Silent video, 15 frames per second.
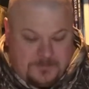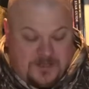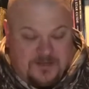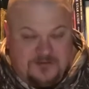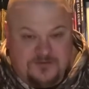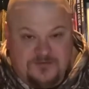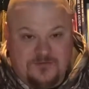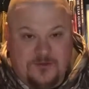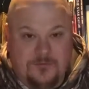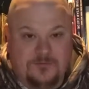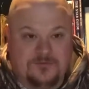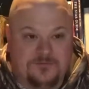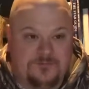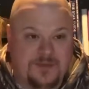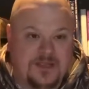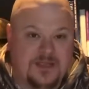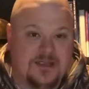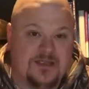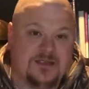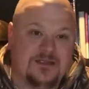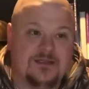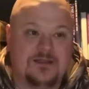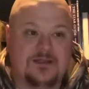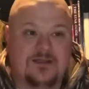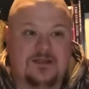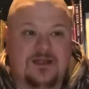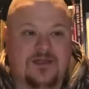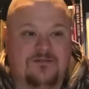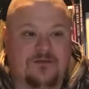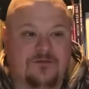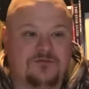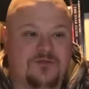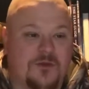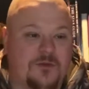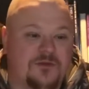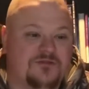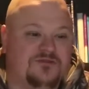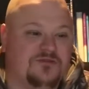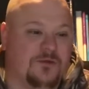Because if I was going